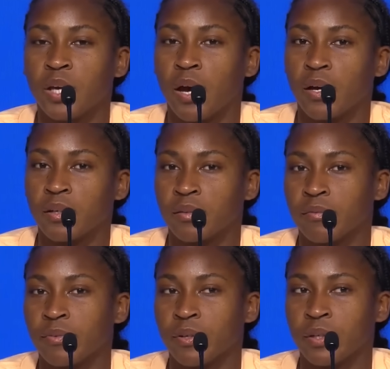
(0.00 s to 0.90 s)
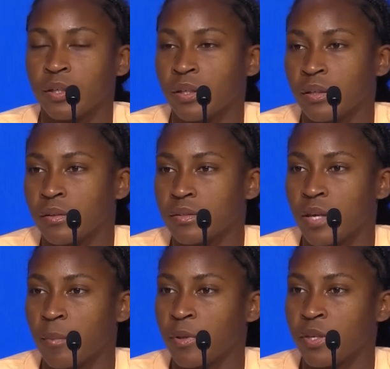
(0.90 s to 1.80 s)
didn't feel any
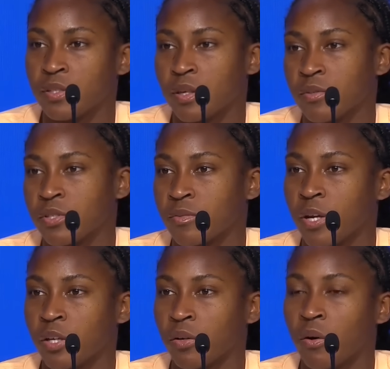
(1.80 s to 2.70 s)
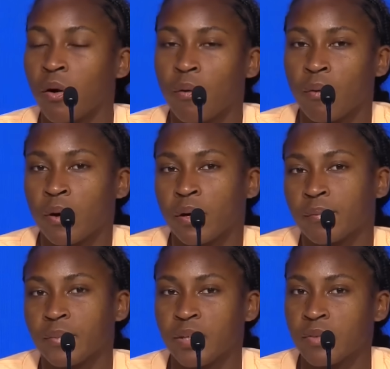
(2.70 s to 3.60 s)
type of things. I was just ready to go on court.
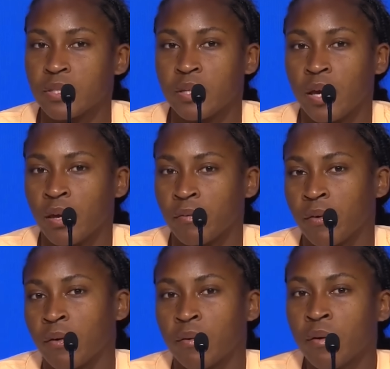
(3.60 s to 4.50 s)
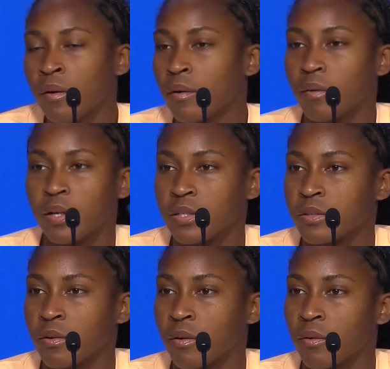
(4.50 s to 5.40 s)
Even today, I felt ready to
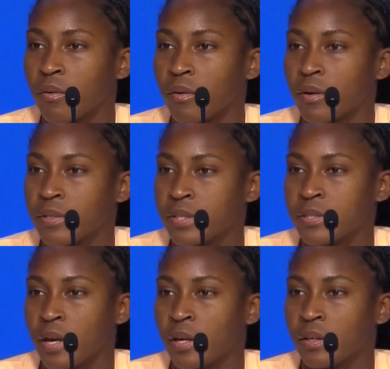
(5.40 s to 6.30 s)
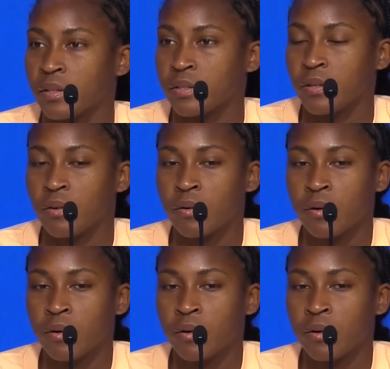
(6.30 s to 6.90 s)
go on court. I was excited, so.